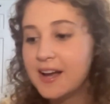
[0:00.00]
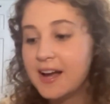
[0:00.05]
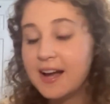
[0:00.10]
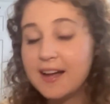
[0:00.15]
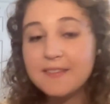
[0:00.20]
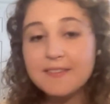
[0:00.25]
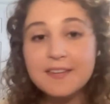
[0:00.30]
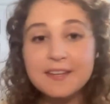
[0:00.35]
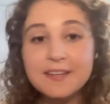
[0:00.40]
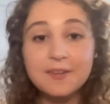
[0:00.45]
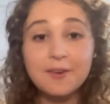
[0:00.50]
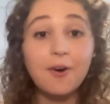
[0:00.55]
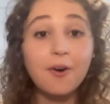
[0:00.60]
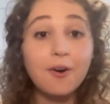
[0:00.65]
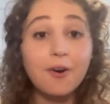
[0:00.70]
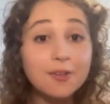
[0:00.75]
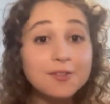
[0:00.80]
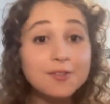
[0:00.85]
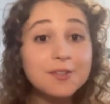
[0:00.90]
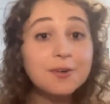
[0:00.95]
And then
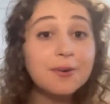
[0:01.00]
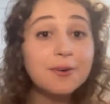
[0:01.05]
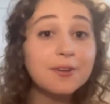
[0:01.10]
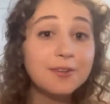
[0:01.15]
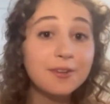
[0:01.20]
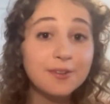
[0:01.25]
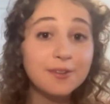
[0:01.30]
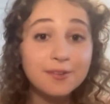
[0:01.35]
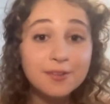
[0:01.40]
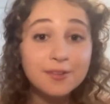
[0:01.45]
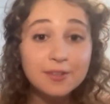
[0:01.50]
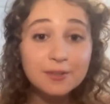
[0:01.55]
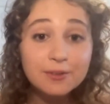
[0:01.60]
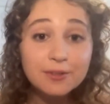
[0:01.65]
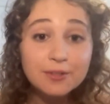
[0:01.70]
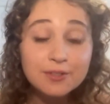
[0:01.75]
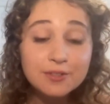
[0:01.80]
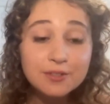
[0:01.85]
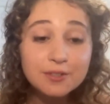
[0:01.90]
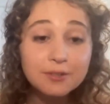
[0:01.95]
also another thing you
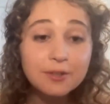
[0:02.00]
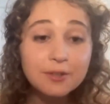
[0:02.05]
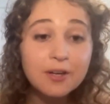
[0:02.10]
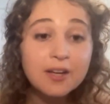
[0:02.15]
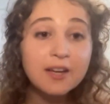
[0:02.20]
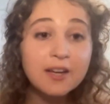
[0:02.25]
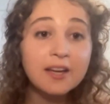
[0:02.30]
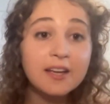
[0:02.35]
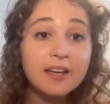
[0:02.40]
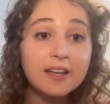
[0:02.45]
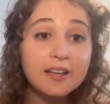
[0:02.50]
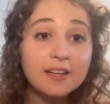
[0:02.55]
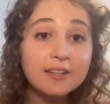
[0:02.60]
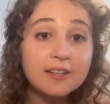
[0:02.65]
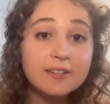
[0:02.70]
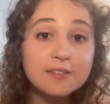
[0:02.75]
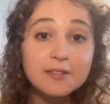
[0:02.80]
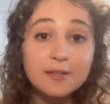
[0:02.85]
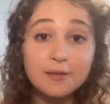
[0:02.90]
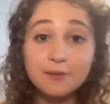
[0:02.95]
can do
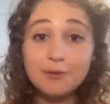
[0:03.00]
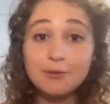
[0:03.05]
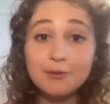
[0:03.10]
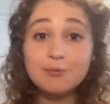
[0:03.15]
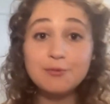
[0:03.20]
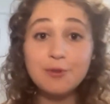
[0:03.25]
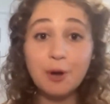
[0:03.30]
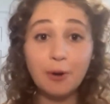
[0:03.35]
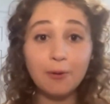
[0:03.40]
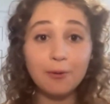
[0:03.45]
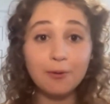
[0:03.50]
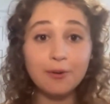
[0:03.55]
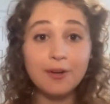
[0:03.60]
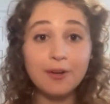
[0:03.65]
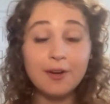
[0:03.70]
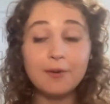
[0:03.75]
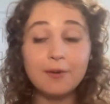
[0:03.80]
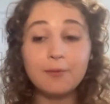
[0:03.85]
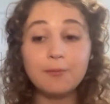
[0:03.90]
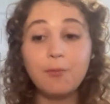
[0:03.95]
is, if you don't
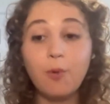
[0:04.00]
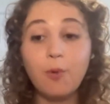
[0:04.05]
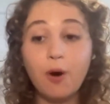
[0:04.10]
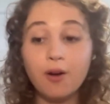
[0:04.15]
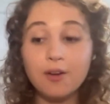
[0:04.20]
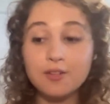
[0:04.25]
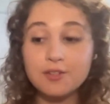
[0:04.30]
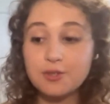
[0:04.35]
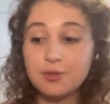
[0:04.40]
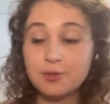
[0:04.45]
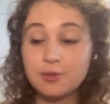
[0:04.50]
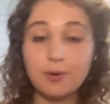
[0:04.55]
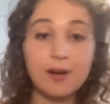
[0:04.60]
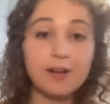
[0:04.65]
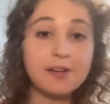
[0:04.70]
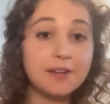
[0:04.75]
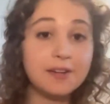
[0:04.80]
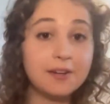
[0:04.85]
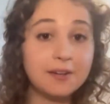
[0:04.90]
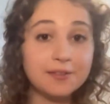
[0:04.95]
want to
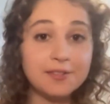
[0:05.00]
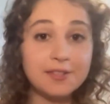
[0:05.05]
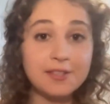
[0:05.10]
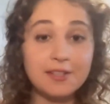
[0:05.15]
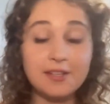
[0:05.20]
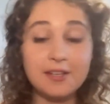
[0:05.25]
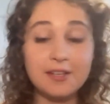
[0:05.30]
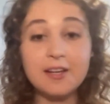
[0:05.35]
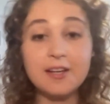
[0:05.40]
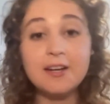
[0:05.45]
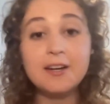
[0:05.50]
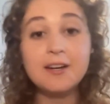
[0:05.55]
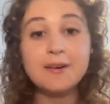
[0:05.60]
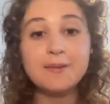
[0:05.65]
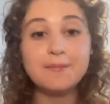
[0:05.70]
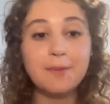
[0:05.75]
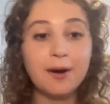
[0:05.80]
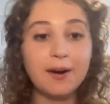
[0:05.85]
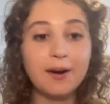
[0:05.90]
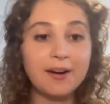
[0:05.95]
write an LTE,
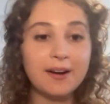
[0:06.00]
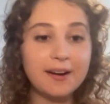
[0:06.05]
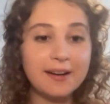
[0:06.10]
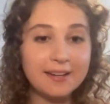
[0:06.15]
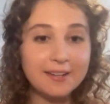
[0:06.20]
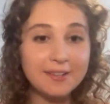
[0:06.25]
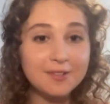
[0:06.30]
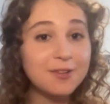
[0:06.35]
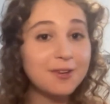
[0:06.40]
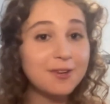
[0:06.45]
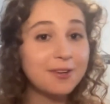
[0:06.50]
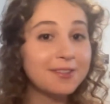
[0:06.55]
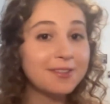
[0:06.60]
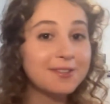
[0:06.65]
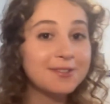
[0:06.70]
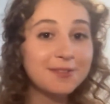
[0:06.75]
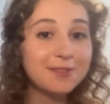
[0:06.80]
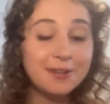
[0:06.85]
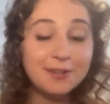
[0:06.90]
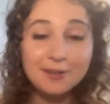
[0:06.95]
my
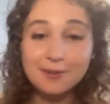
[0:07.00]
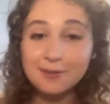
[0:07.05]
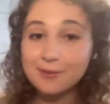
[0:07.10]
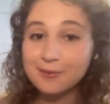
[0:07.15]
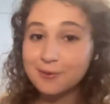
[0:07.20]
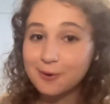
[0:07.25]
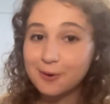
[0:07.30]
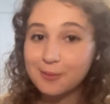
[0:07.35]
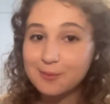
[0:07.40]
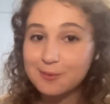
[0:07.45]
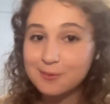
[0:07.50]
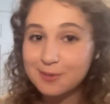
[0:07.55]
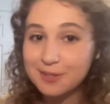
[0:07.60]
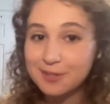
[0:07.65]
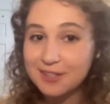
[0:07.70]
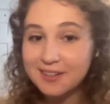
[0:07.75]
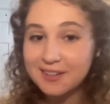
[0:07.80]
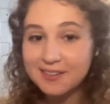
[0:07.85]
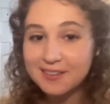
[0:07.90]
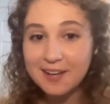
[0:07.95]
journalist friend informed
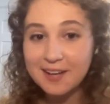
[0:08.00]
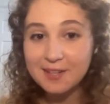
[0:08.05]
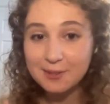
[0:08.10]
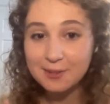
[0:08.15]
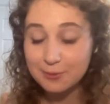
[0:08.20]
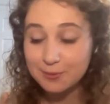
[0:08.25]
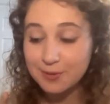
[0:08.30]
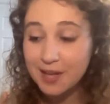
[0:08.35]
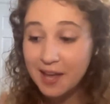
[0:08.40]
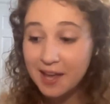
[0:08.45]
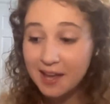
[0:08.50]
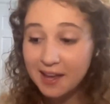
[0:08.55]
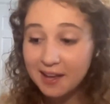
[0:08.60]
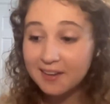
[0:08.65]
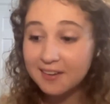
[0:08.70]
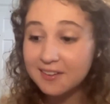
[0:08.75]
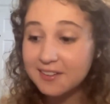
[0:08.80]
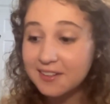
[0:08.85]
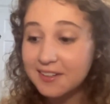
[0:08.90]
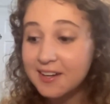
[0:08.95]
me that you
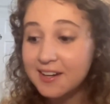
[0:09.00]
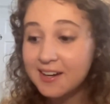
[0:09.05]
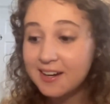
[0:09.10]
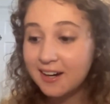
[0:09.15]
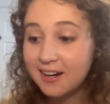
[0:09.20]
can